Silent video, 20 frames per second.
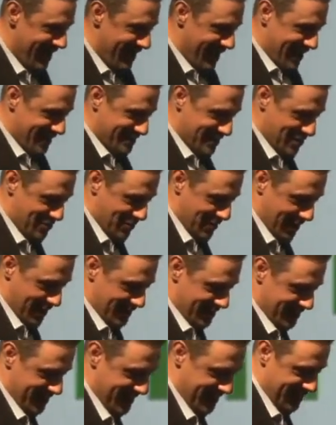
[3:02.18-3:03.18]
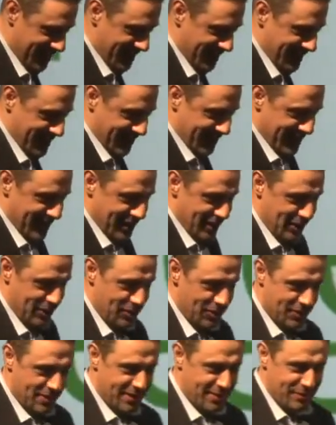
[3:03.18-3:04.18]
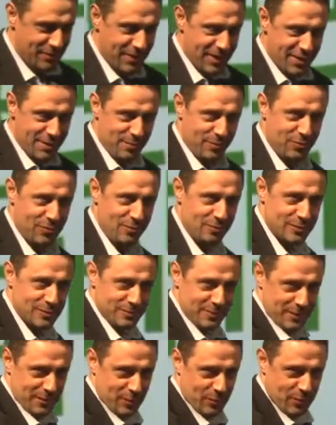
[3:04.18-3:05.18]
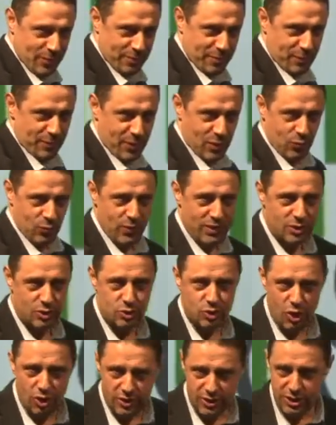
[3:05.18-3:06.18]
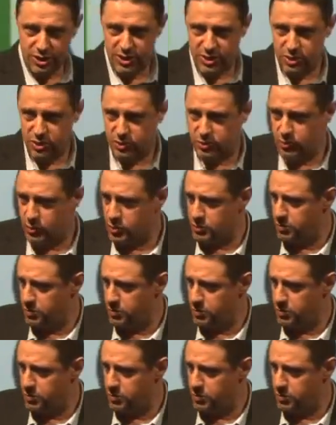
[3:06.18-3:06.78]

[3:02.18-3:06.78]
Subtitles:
I said, well, look, we are the performance people, but we don't introduce